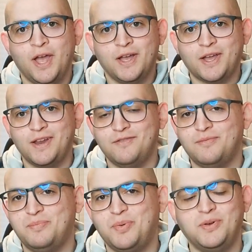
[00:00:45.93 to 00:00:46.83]
kind of
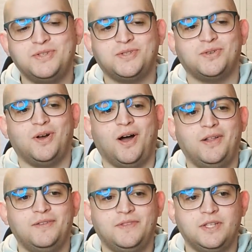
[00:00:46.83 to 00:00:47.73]
bolster
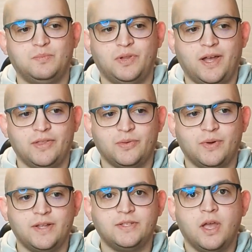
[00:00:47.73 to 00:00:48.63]
all of these plot
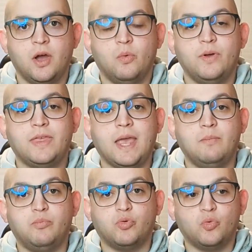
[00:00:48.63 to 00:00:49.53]
threads with
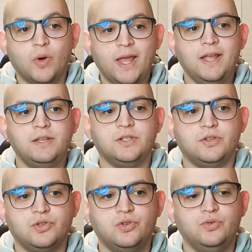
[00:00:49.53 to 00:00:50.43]
a brand
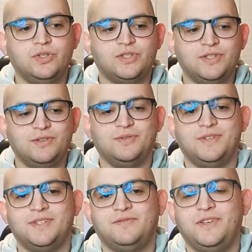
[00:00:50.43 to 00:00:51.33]
new
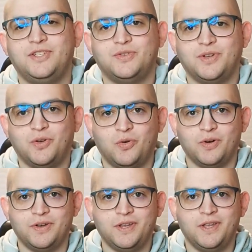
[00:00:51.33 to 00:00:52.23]
series featuring
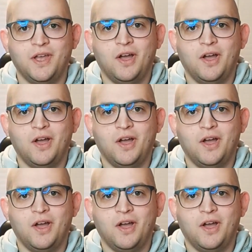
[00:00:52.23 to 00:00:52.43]
Courtney